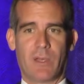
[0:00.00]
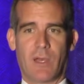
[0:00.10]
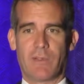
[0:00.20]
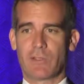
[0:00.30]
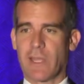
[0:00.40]

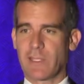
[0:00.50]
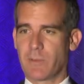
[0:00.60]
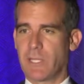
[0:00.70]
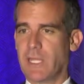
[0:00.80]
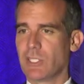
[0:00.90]
of the
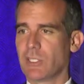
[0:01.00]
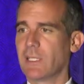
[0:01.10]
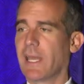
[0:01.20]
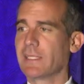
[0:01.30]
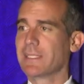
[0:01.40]

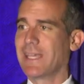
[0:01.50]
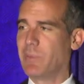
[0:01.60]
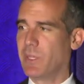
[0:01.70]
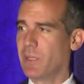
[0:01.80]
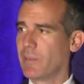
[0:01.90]
transportation
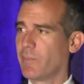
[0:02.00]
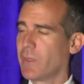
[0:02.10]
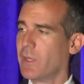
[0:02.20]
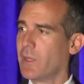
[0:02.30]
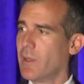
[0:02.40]
landscape here.
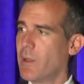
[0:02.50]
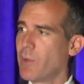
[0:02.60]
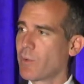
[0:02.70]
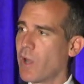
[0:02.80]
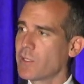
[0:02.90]

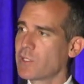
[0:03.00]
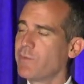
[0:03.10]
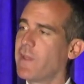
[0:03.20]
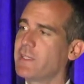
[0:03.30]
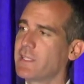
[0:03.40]
But we're
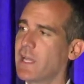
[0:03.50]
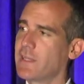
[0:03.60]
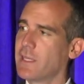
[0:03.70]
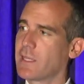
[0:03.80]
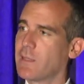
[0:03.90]
also facing, I
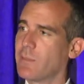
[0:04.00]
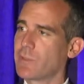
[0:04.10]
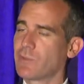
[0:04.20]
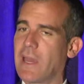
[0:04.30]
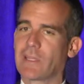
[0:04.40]
think, the
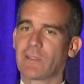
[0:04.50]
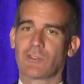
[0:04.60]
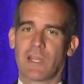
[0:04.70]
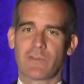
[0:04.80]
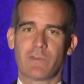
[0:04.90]
most radical
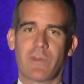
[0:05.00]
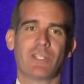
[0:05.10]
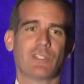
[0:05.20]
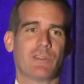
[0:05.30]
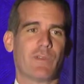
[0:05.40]

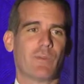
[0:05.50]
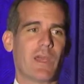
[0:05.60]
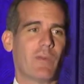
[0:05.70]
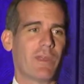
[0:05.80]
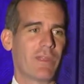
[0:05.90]
transformation of the
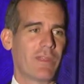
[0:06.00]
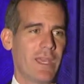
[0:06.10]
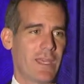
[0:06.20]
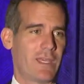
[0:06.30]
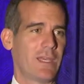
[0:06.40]
way we
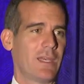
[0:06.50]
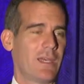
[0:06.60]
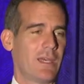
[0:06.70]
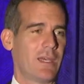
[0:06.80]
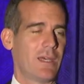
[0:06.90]
think
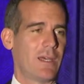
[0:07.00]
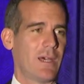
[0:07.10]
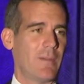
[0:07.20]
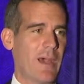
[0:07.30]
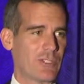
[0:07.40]

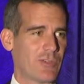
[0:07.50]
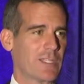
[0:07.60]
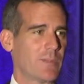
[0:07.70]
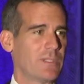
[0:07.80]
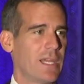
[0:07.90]
about
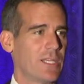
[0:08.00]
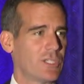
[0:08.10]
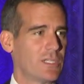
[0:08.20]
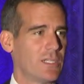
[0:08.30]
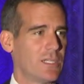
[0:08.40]

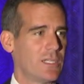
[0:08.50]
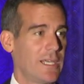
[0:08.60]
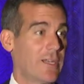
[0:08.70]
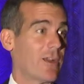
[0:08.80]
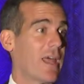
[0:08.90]
transportation
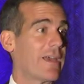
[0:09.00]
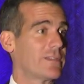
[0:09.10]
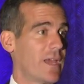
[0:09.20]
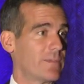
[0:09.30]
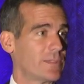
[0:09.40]
in our
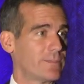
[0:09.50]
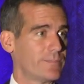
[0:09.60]
lifetimes.